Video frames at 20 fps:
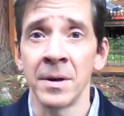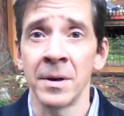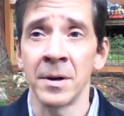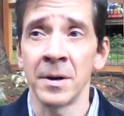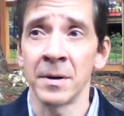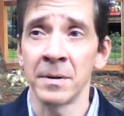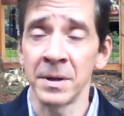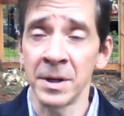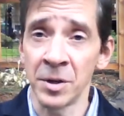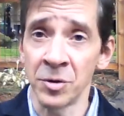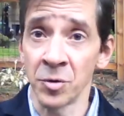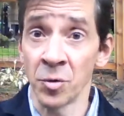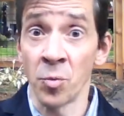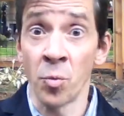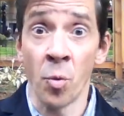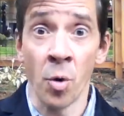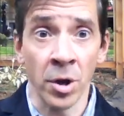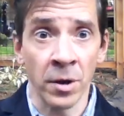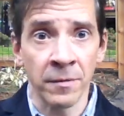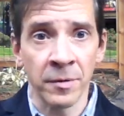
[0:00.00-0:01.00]
Either
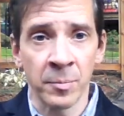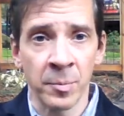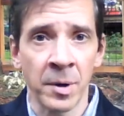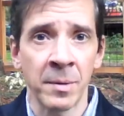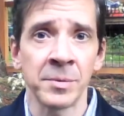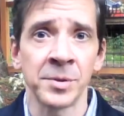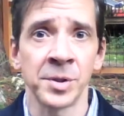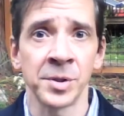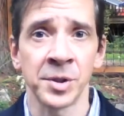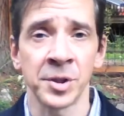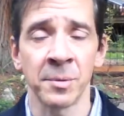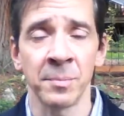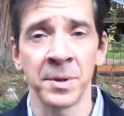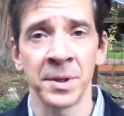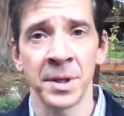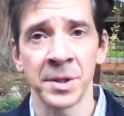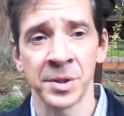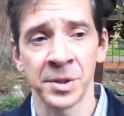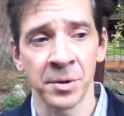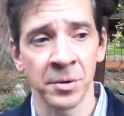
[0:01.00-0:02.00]
one of the premises can be
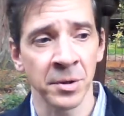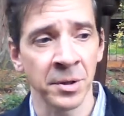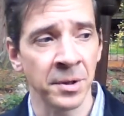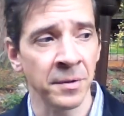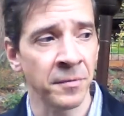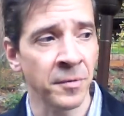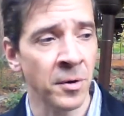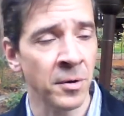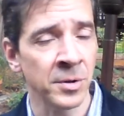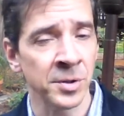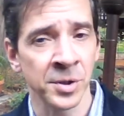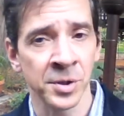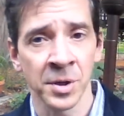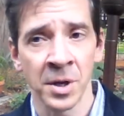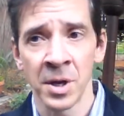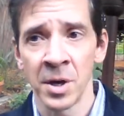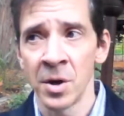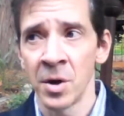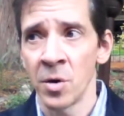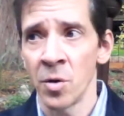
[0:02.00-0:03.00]
necessarily false,
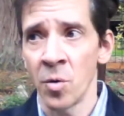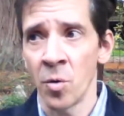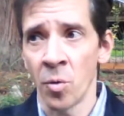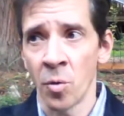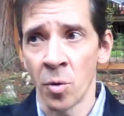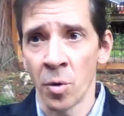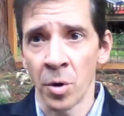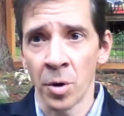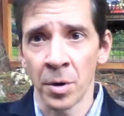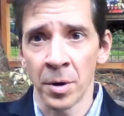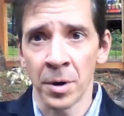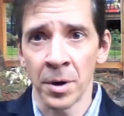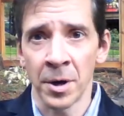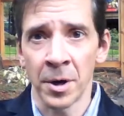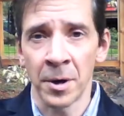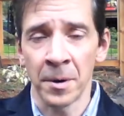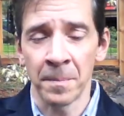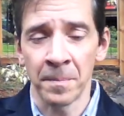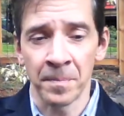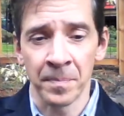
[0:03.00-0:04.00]
or
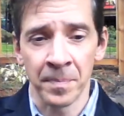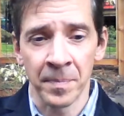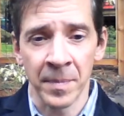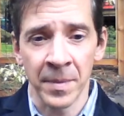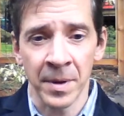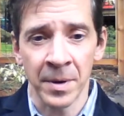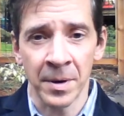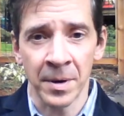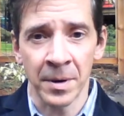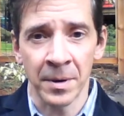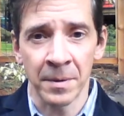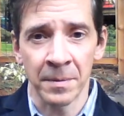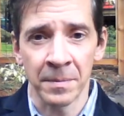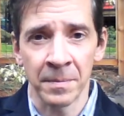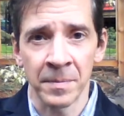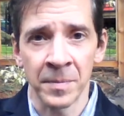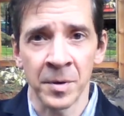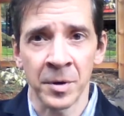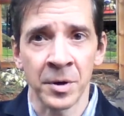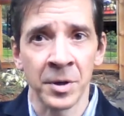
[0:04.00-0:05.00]

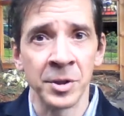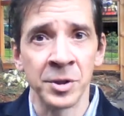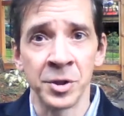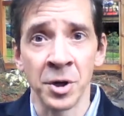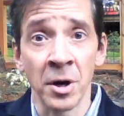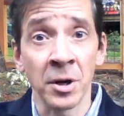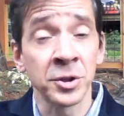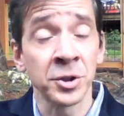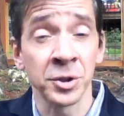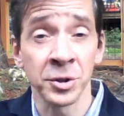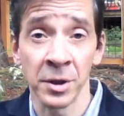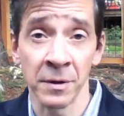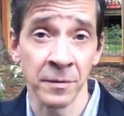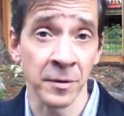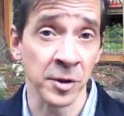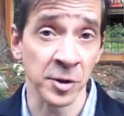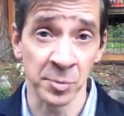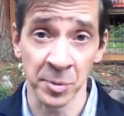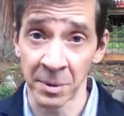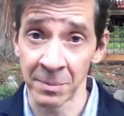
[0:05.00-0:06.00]
the conjunction of
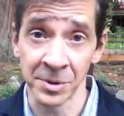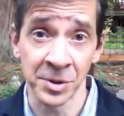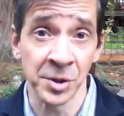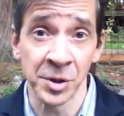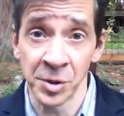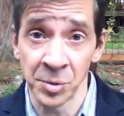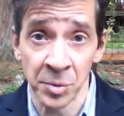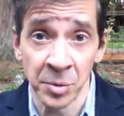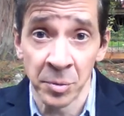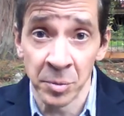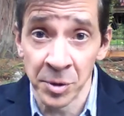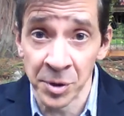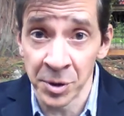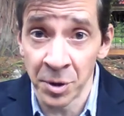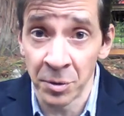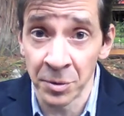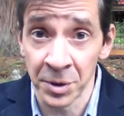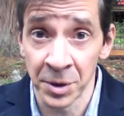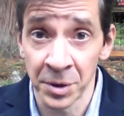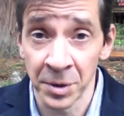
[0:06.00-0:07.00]
those premises would
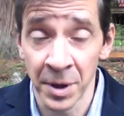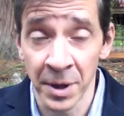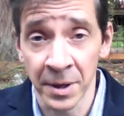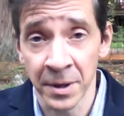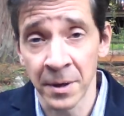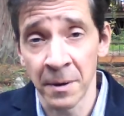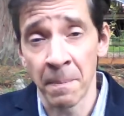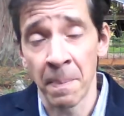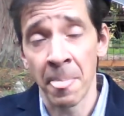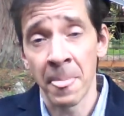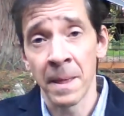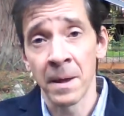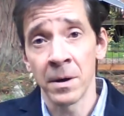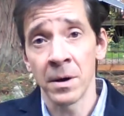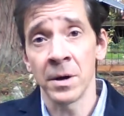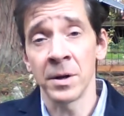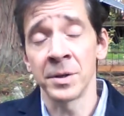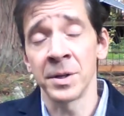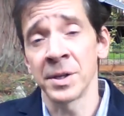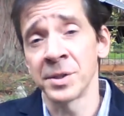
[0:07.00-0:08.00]
result in like
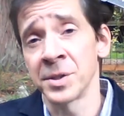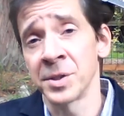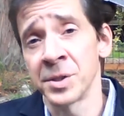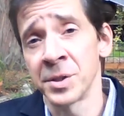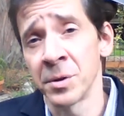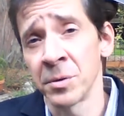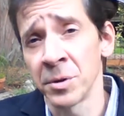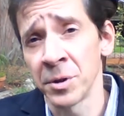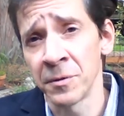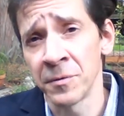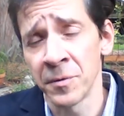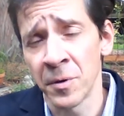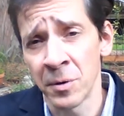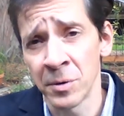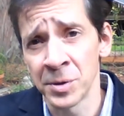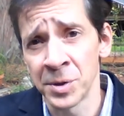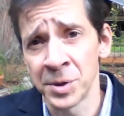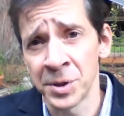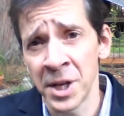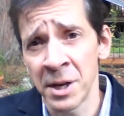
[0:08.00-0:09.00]
a necessarily
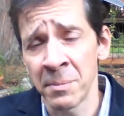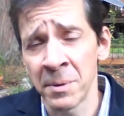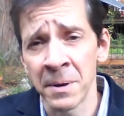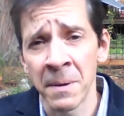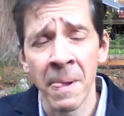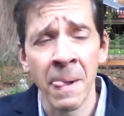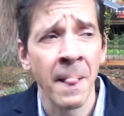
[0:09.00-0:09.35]
false statement.